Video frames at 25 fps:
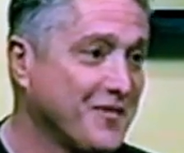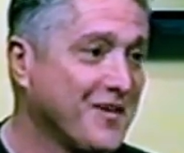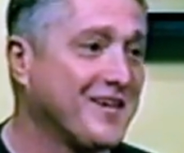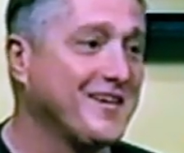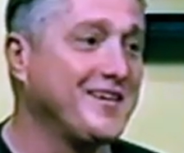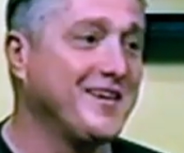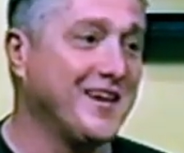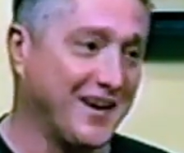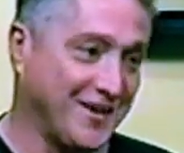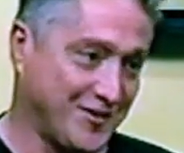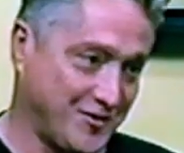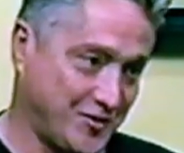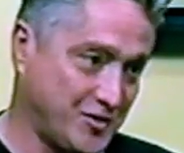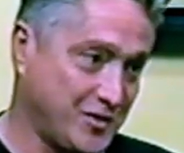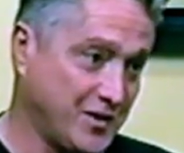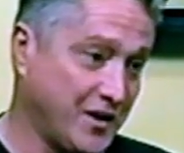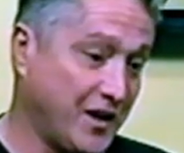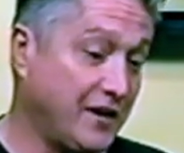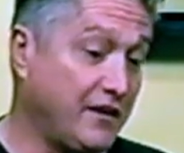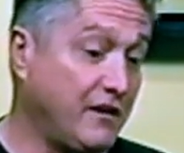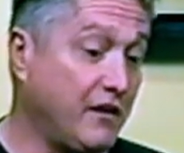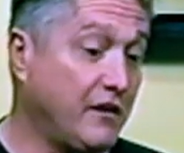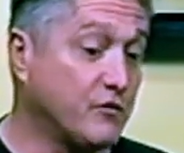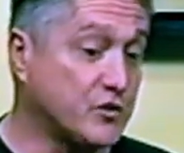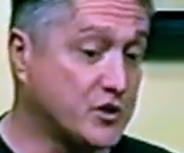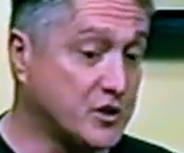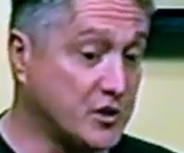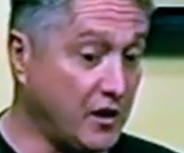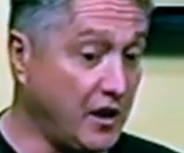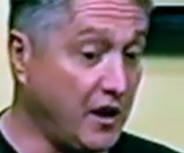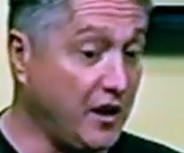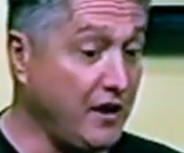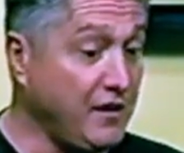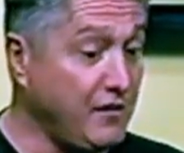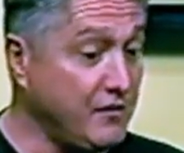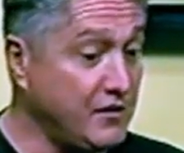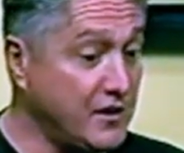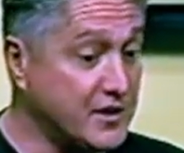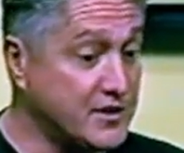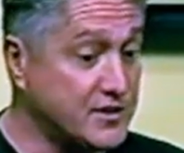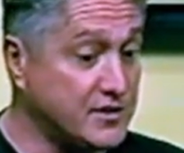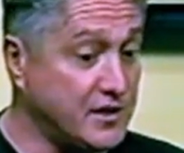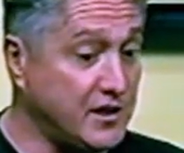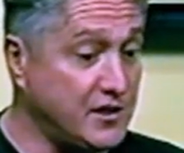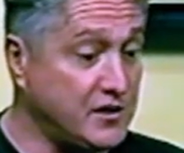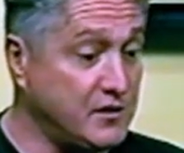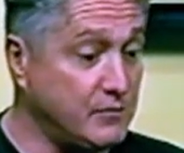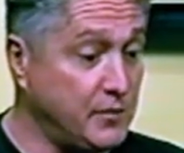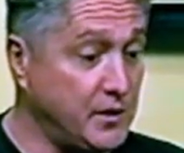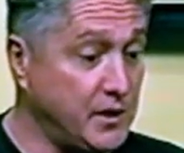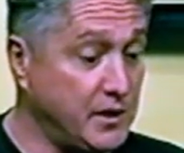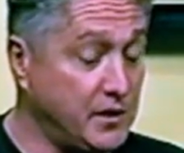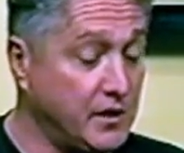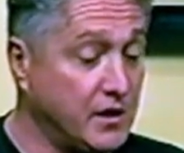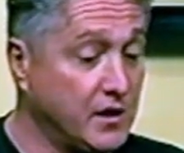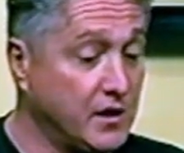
Yes, and they said to me,